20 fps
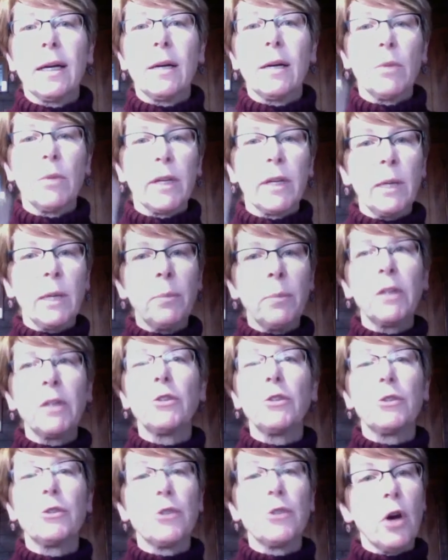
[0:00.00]
but keep it in
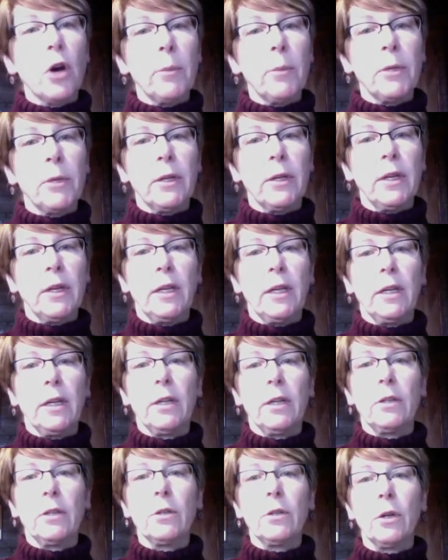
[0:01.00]
your dominant
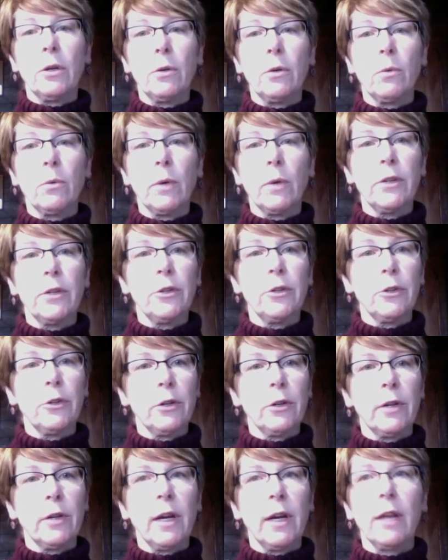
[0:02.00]
hand when
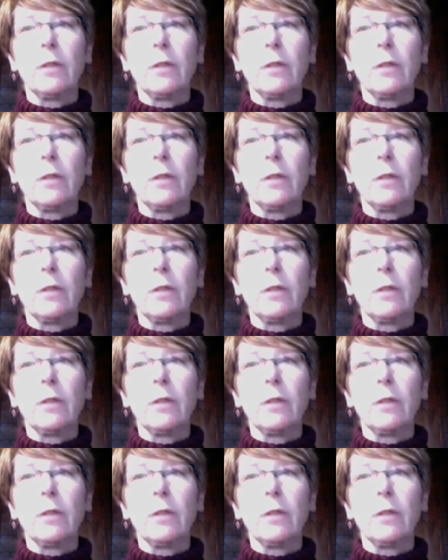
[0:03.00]
you're at the